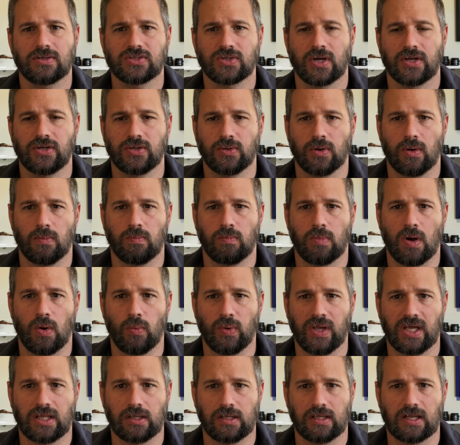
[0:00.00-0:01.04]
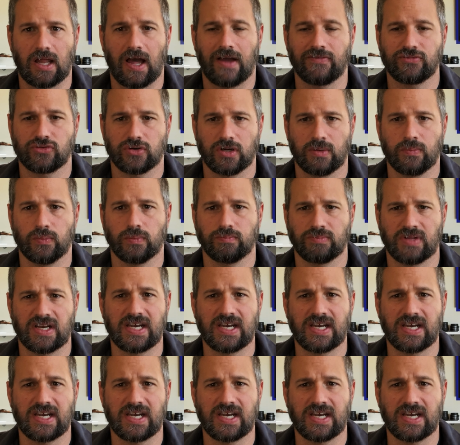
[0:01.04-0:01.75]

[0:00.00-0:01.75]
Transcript: So I do a, a, weekly live stream,